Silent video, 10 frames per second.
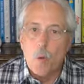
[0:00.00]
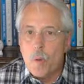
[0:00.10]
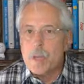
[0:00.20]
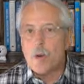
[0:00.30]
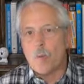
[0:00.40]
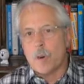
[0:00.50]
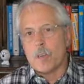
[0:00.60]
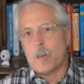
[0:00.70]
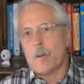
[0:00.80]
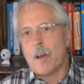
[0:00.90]
We can
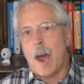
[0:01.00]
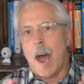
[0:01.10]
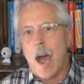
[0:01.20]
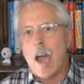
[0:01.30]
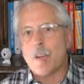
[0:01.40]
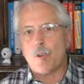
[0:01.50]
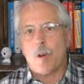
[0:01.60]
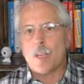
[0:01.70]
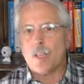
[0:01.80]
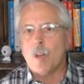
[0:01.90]
work to create a high
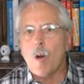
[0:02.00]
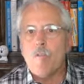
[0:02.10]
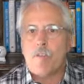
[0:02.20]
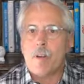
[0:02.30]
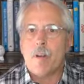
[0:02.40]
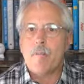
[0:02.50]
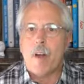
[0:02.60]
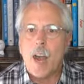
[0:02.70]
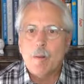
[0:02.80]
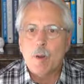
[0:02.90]
trust, low fear
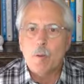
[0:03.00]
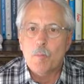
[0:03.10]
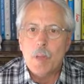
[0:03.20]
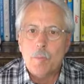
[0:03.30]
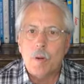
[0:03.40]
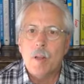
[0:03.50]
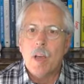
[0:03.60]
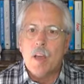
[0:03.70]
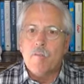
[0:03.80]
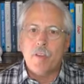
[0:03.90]
environment where people
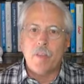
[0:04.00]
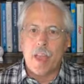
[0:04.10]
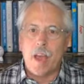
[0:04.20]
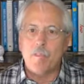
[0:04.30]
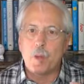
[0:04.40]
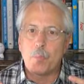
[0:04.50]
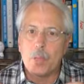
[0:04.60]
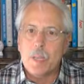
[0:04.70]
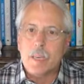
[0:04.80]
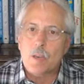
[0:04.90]
feel they have the
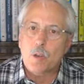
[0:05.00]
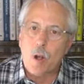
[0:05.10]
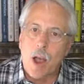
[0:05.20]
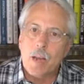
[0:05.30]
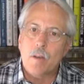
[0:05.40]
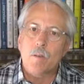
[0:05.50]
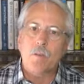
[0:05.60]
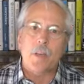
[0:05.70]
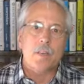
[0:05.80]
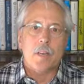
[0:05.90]
ability to try new
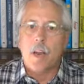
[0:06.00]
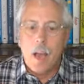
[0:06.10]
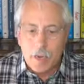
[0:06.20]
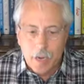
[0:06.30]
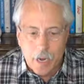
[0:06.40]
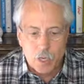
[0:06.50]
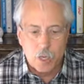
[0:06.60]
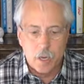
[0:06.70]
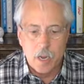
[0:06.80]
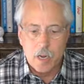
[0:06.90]
things and
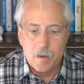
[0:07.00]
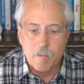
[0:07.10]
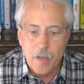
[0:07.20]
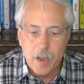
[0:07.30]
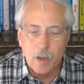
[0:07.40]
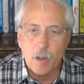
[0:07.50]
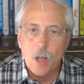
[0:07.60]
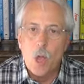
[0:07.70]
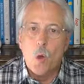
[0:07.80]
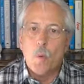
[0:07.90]
occasionally to fail.
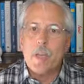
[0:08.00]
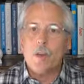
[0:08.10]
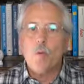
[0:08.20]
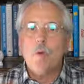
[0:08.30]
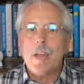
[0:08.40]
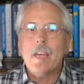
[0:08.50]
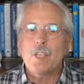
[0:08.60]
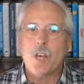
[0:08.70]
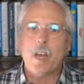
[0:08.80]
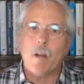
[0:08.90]
We can
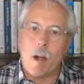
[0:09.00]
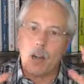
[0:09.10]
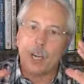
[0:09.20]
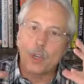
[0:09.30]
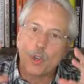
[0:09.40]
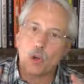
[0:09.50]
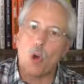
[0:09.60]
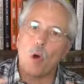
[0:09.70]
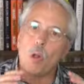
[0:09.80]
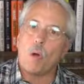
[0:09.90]
re-engineer our
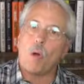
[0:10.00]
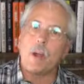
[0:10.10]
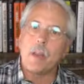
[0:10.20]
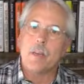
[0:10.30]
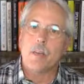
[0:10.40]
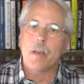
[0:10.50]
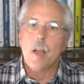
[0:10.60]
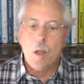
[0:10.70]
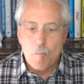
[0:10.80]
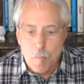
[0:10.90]
control-oriented
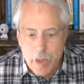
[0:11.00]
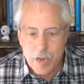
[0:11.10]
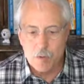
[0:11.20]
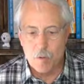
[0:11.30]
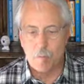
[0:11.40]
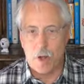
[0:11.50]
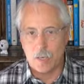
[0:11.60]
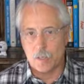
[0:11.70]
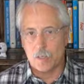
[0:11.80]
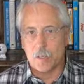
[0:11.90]
management
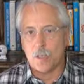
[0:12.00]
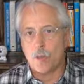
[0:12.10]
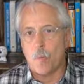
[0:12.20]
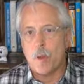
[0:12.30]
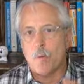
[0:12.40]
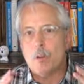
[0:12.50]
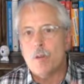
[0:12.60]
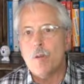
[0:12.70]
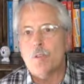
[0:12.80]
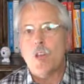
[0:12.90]
processes so we
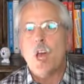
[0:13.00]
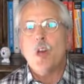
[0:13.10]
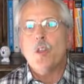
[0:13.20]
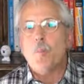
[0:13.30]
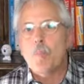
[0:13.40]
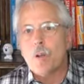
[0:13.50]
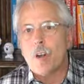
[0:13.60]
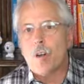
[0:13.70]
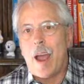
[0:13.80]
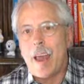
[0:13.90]
reduce the
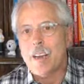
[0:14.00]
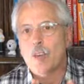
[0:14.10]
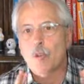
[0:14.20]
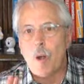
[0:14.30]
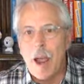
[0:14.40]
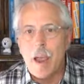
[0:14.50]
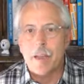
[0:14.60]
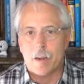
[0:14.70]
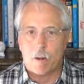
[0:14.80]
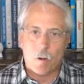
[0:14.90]
bureaucratic drag
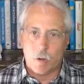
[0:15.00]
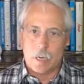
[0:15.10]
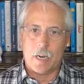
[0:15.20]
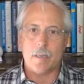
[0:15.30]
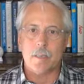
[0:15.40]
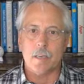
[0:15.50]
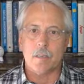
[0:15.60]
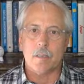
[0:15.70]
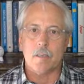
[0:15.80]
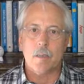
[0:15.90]
in our
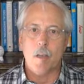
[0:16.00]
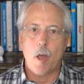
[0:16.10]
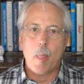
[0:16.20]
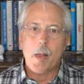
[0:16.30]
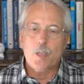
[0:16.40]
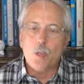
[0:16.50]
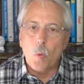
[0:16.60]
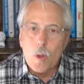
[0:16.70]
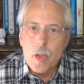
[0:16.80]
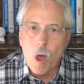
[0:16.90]
organizations. So
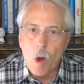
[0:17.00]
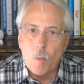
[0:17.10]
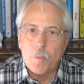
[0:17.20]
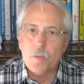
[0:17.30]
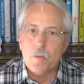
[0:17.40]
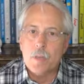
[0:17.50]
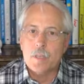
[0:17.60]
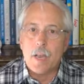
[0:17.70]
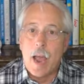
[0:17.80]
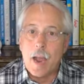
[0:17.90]
we hope through
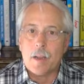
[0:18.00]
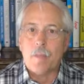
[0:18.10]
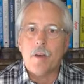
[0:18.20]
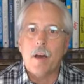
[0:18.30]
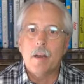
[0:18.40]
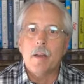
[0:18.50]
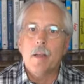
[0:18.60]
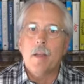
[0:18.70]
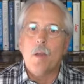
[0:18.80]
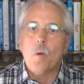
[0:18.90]
this hackathon,
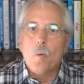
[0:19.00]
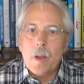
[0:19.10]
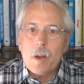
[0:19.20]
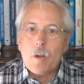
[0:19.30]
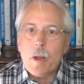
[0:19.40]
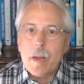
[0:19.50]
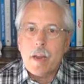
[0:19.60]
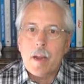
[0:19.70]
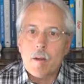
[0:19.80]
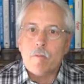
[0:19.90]
we are going to
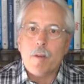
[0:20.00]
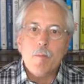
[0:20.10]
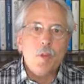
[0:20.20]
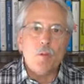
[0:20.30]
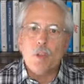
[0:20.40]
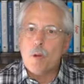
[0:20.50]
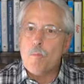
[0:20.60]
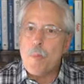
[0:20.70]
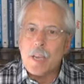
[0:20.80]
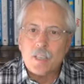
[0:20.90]
hear from you, your
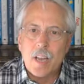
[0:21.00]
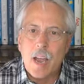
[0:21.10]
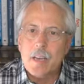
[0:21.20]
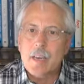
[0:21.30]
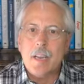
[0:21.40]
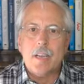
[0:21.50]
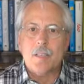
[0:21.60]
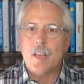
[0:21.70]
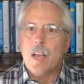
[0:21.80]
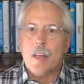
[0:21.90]
best
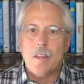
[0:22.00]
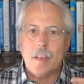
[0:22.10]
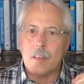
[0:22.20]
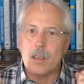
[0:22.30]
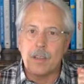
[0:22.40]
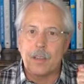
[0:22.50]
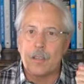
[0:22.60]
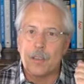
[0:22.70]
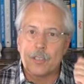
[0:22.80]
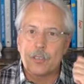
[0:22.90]
ideas,
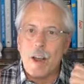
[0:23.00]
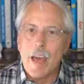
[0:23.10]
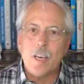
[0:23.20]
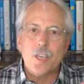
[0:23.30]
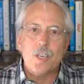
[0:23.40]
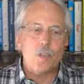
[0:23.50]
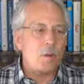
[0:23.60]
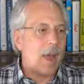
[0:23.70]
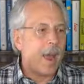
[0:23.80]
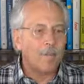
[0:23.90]
the strategies you
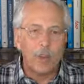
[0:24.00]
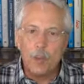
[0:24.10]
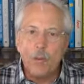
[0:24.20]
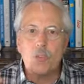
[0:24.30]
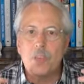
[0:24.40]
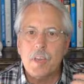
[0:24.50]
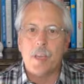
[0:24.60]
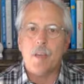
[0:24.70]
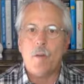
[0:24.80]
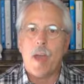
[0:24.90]
have, the new
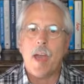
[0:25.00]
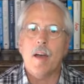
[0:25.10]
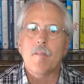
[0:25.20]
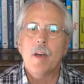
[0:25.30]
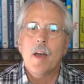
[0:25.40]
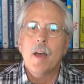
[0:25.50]
thinking you have